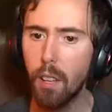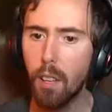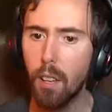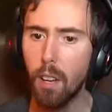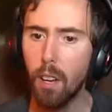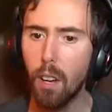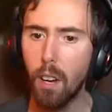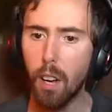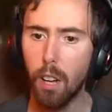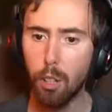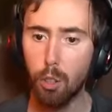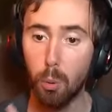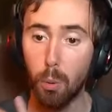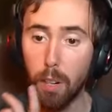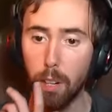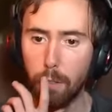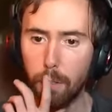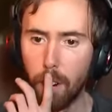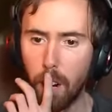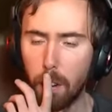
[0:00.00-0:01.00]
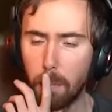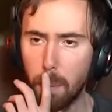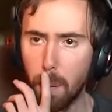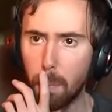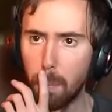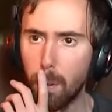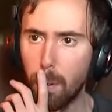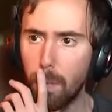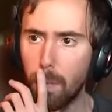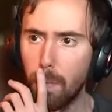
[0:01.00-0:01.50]
Uh, 25
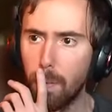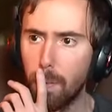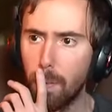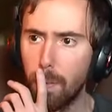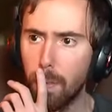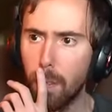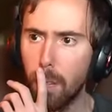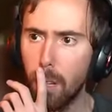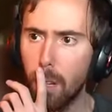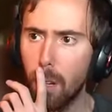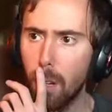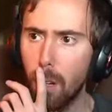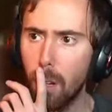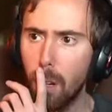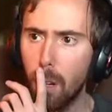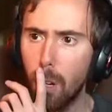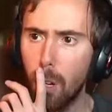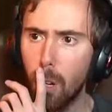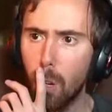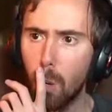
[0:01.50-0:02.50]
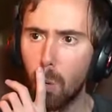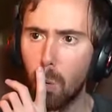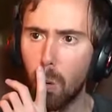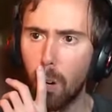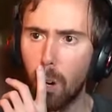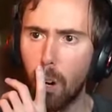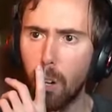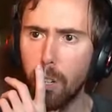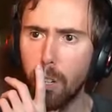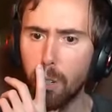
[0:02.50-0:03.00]
people. Where
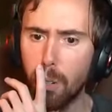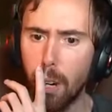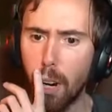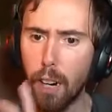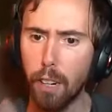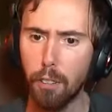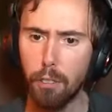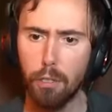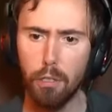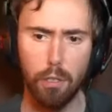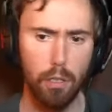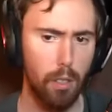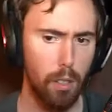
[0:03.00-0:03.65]
are you guys?